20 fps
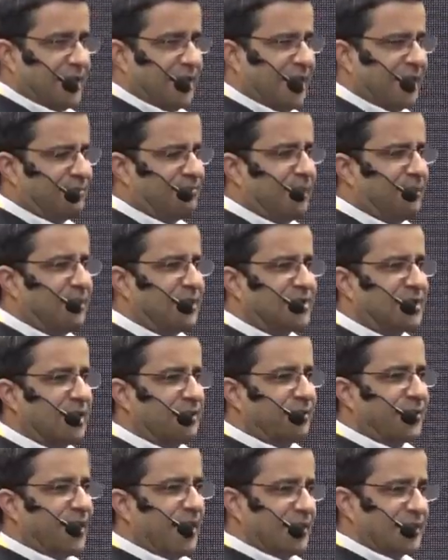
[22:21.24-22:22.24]
and publish the
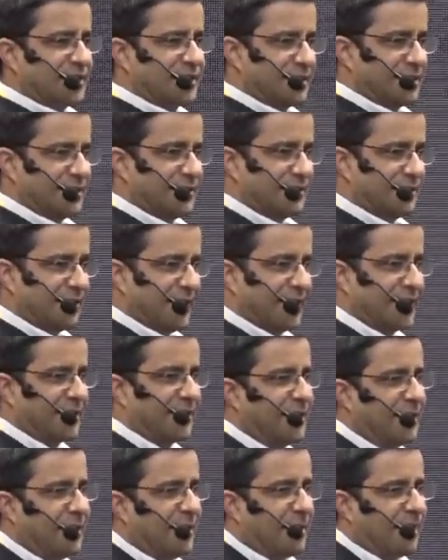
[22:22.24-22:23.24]
price, right?
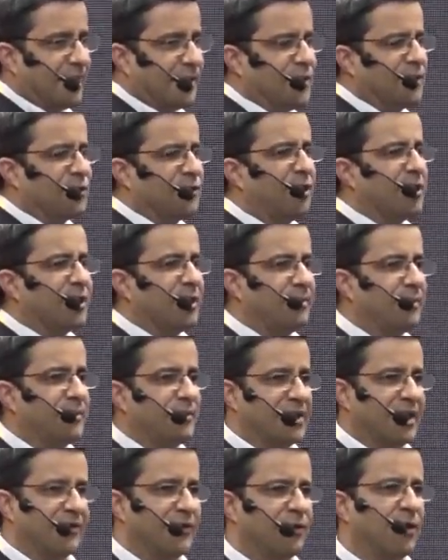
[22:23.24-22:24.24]
You're not able,
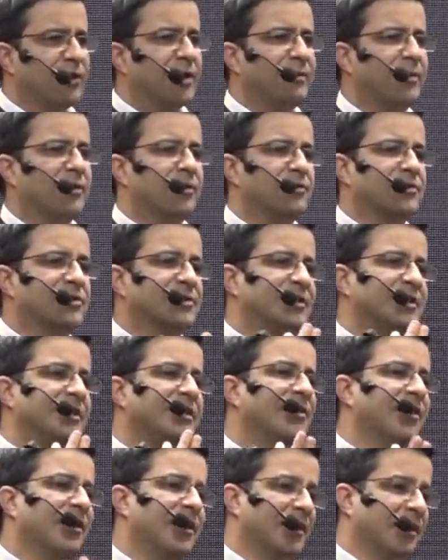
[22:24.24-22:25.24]
they were not able to see
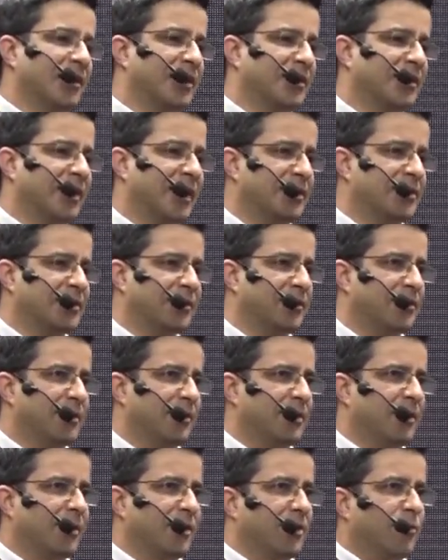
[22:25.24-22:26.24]
clearly that
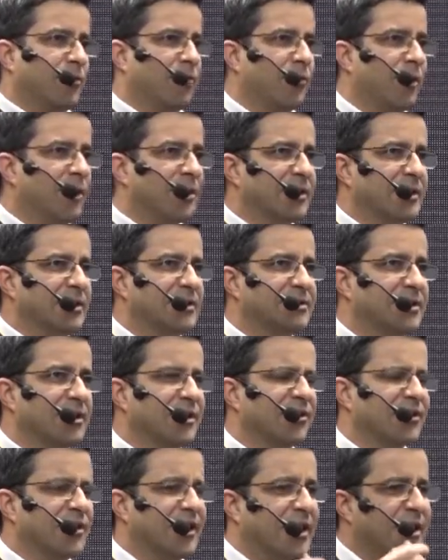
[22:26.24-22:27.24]
what is
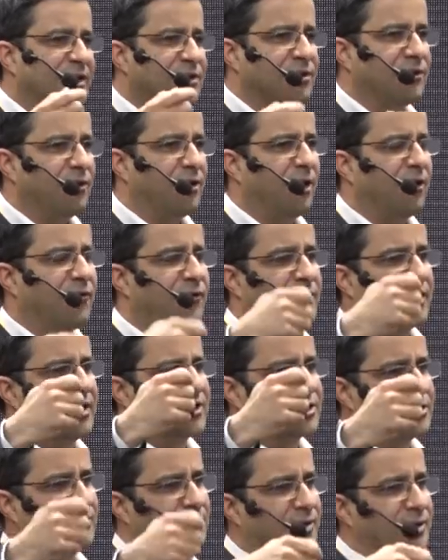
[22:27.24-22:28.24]
the rate of
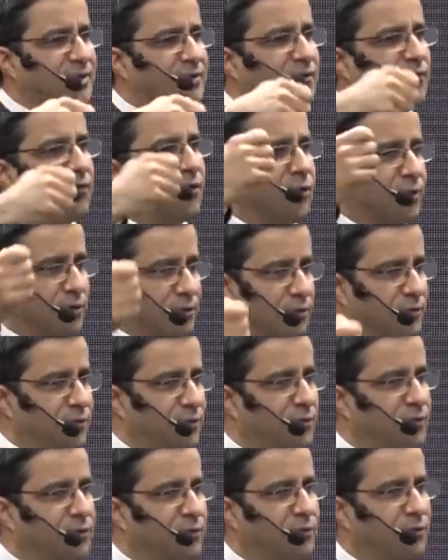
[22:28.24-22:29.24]
customer flow.
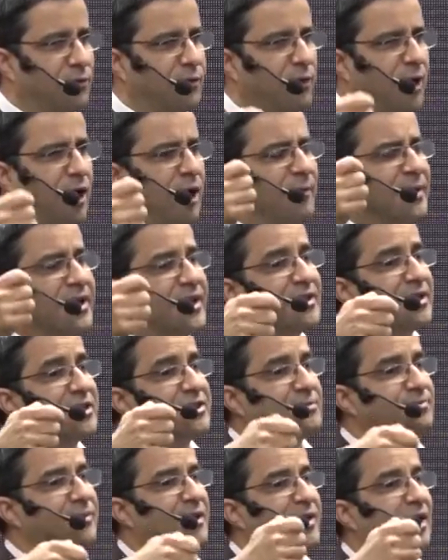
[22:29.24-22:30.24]
How many
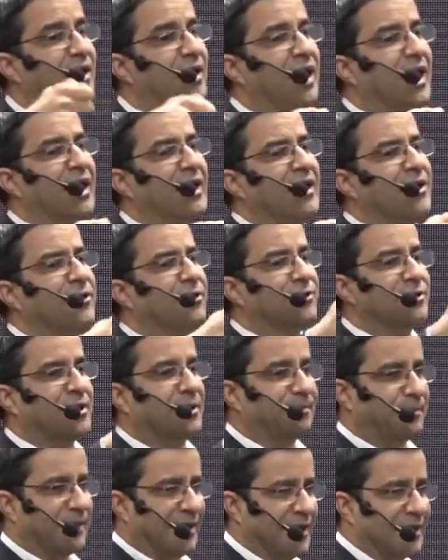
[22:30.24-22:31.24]
customers are landing on the
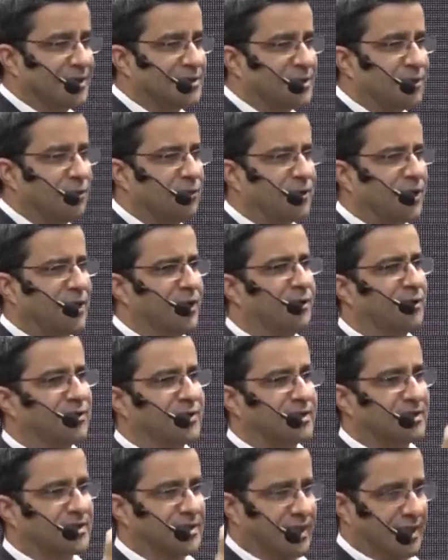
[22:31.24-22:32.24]
page, looking on
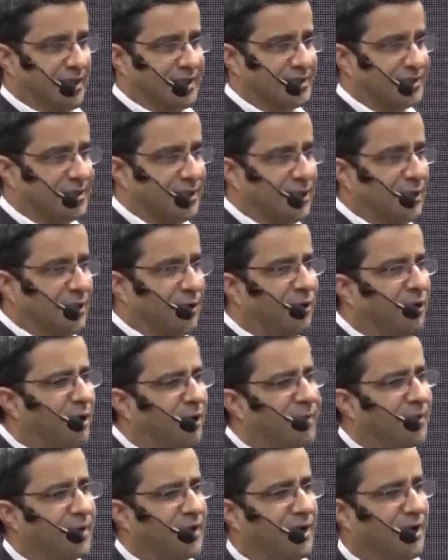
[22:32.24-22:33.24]
the sites? How
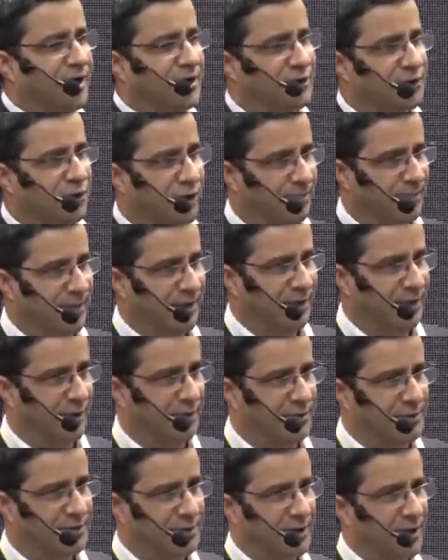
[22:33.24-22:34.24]
many are dropping
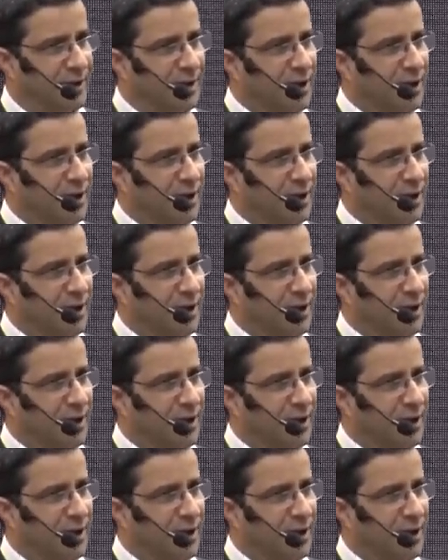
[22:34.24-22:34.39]
out?